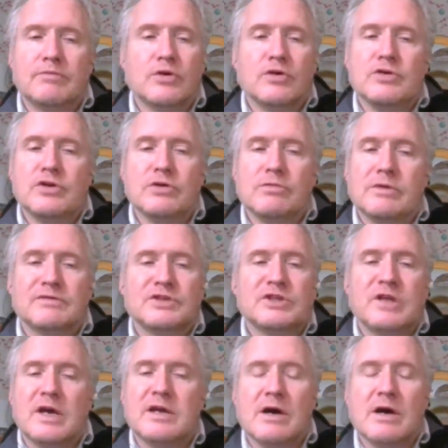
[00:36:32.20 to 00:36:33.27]
But you would
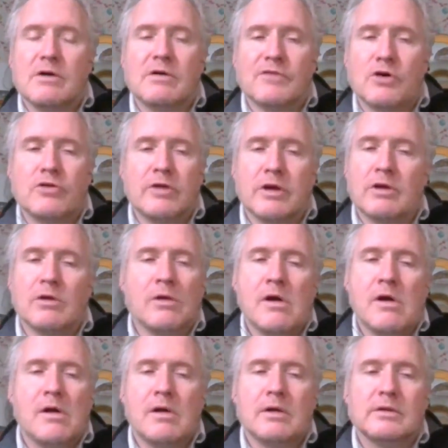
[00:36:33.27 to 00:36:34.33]
have stayed out of
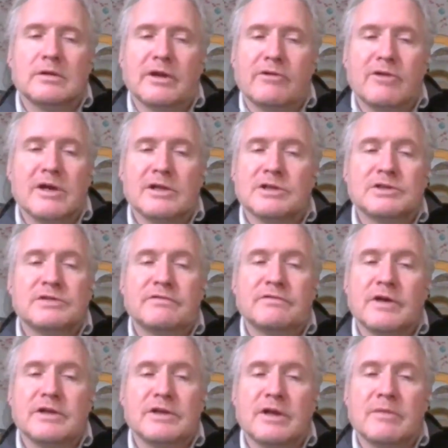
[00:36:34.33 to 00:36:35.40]
Oracle, Larry mm.
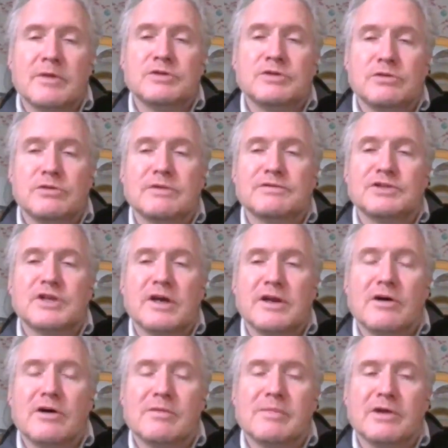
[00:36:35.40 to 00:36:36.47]
Ellison fake demos. Mm-hmm. You would mm-hmm. have
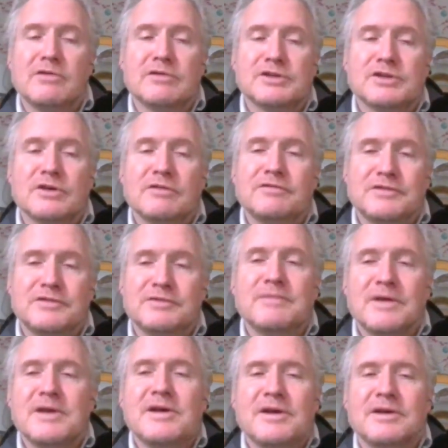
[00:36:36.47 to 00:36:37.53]
stayed out of
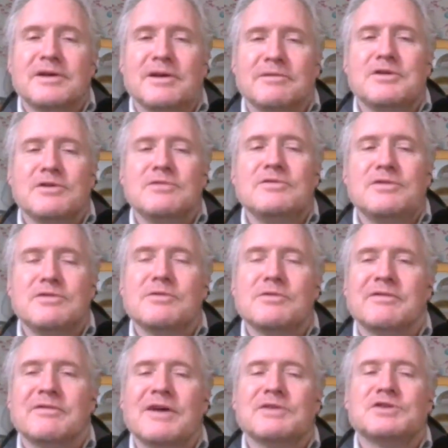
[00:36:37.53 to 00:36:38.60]
Microsoft. You know, you
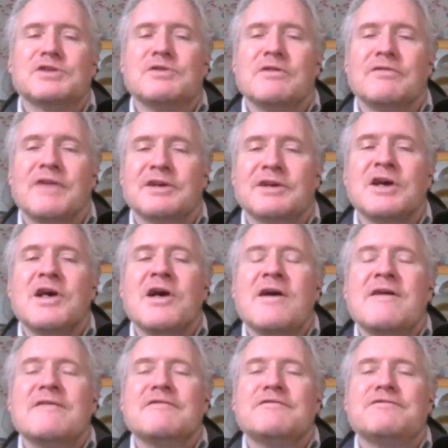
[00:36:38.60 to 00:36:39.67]
you would have had to have had
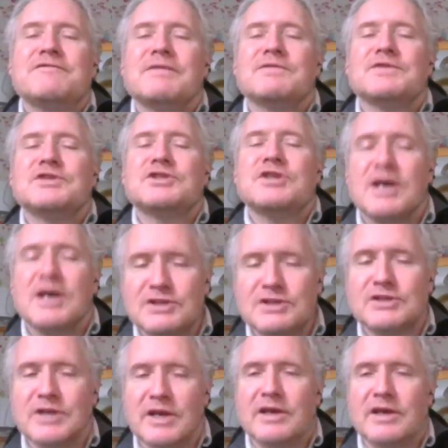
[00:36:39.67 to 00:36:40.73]

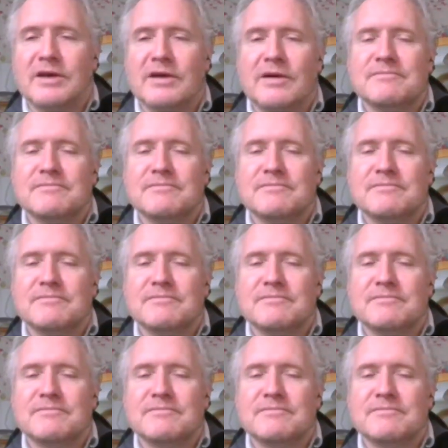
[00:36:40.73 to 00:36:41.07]
fantastic